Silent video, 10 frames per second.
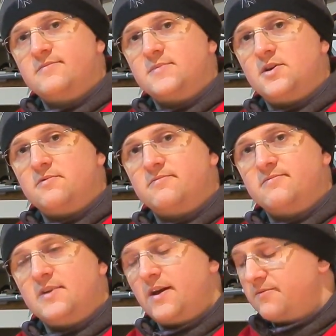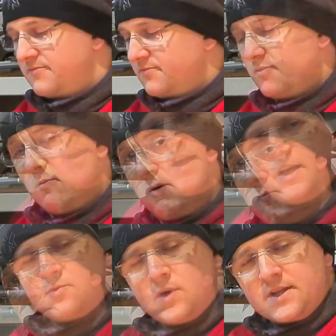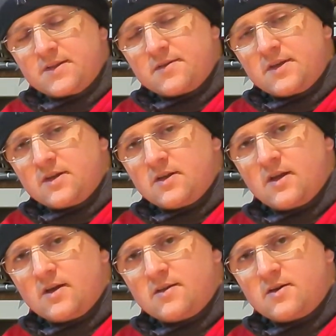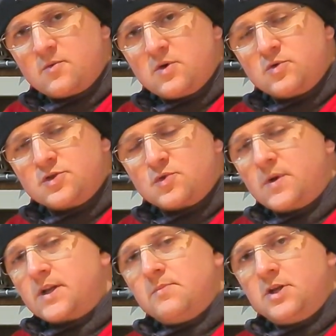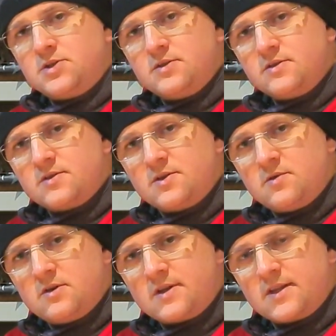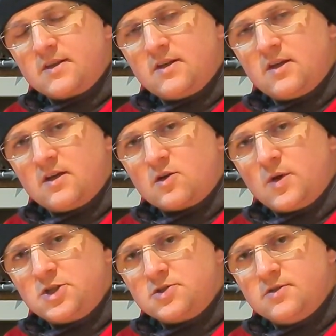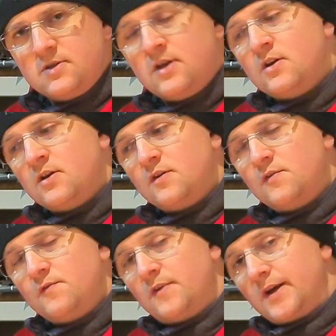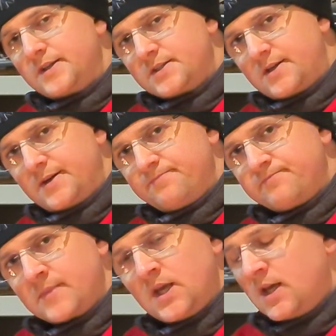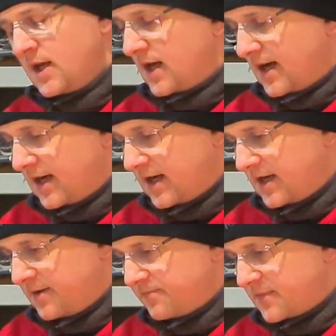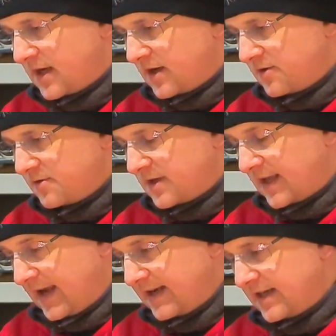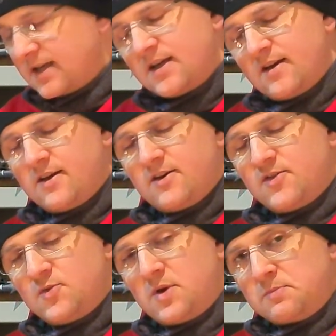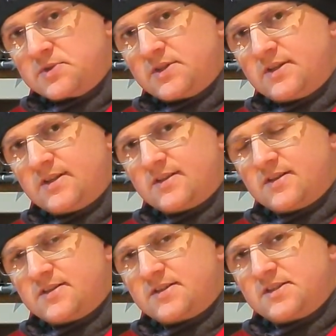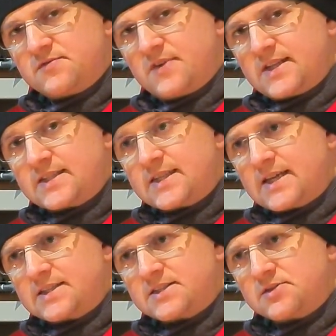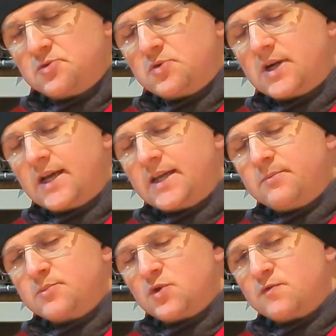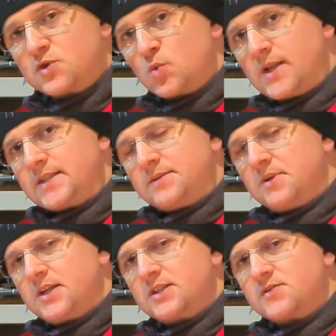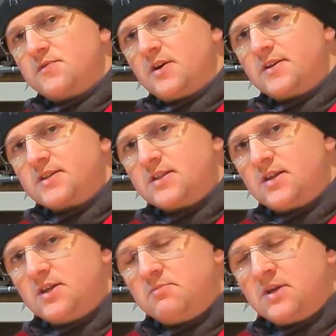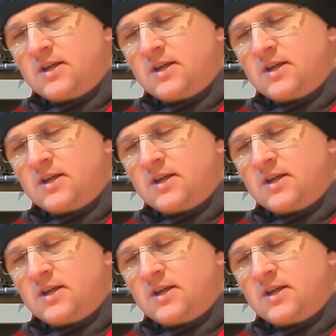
So yeah, and one other thing that I will just quickly mention, because I know I'll get the question, flight time. Now again, on the website there's these fantastical claims of 20 minutes flight time.